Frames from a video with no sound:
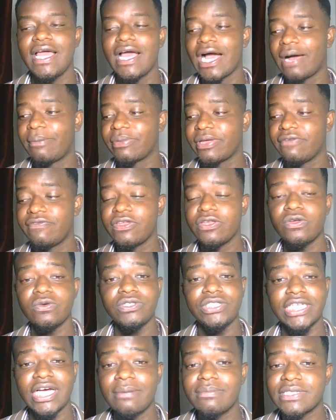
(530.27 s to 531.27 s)
I'm giving you
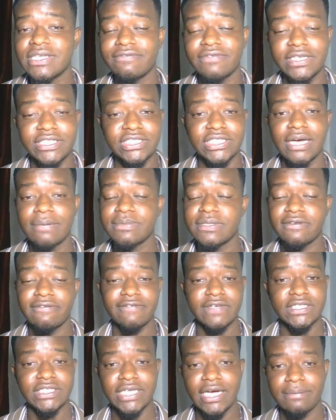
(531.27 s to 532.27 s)
jams after jams
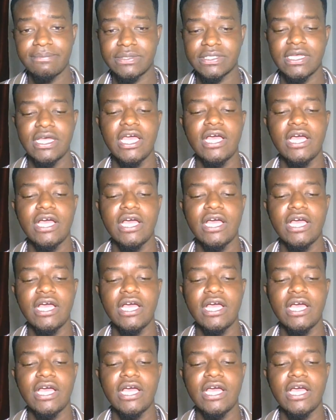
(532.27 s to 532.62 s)
after jams.